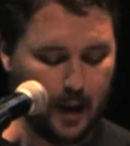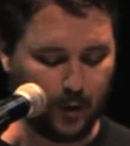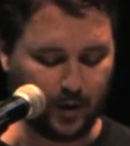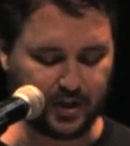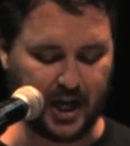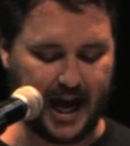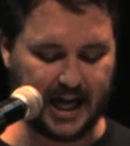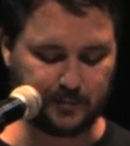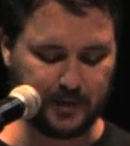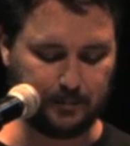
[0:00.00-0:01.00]
But when she
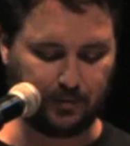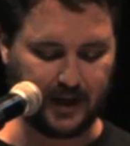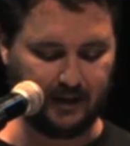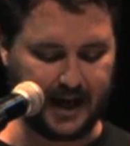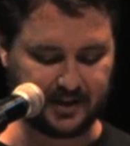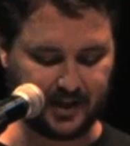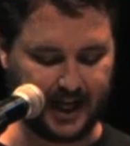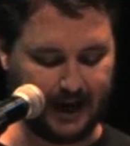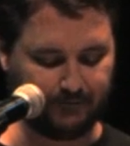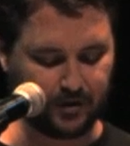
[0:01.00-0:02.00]
asked me to play last
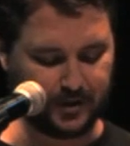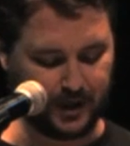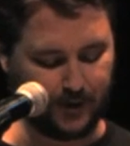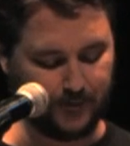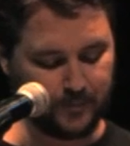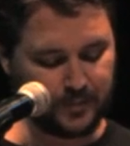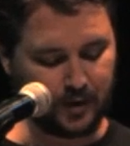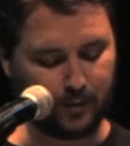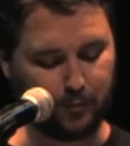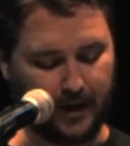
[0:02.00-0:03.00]
night after dinner,
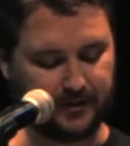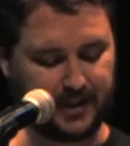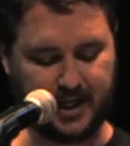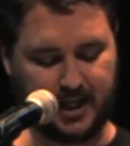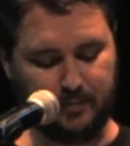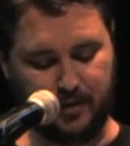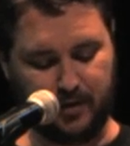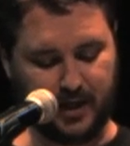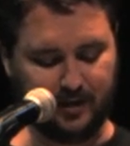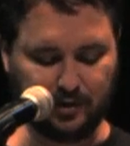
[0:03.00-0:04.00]
her breathtaking
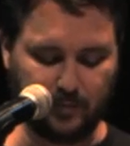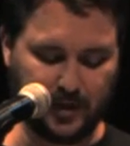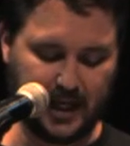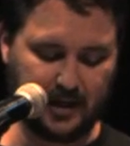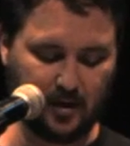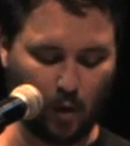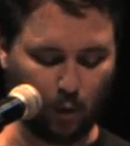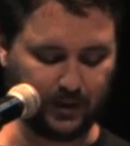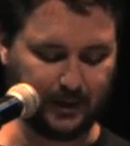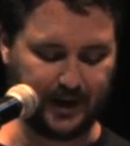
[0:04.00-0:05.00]
beauty, illuminated
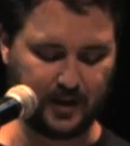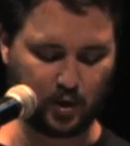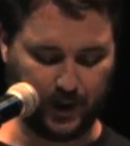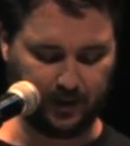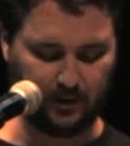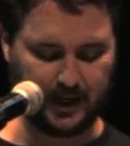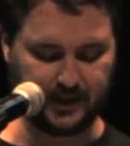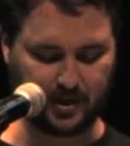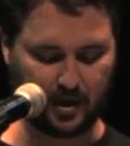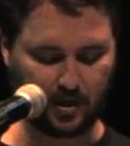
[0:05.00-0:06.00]
only by the twinkle
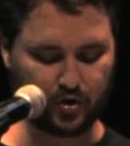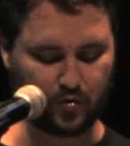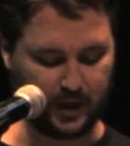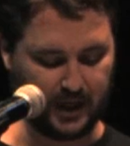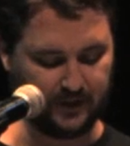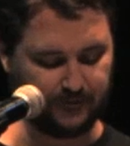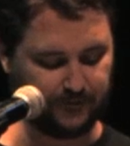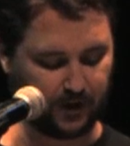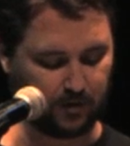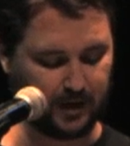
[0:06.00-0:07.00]
lights on our tree and the
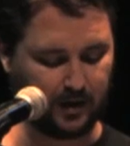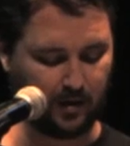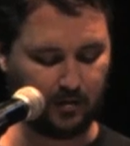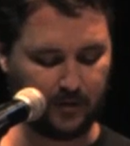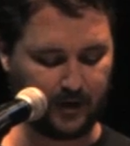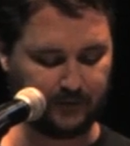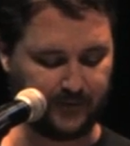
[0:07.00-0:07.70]
flickering glow of our